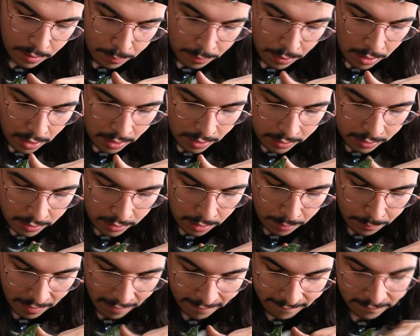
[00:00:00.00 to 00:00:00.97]
of potted
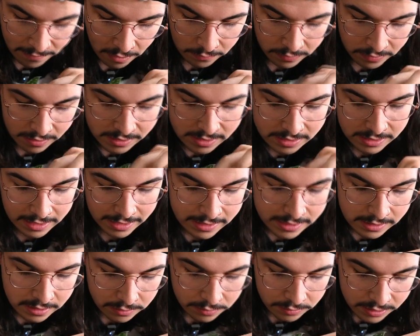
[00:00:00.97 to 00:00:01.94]
up. I found this
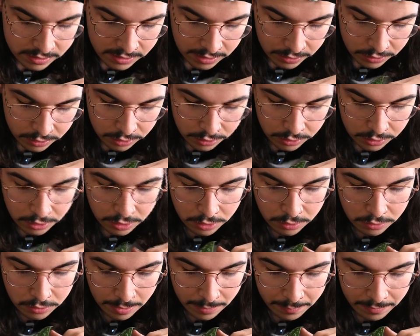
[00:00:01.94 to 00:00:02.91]
nice little center
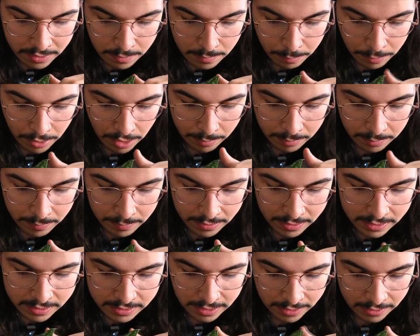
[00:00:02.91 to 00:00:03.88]
node. I'm gonna bobby pin
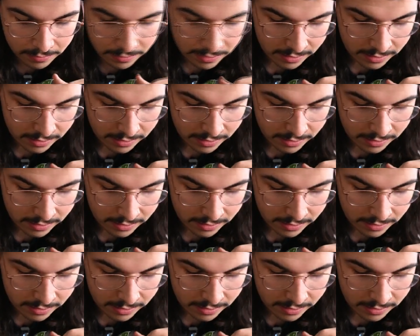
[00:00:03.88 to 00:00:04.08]
it down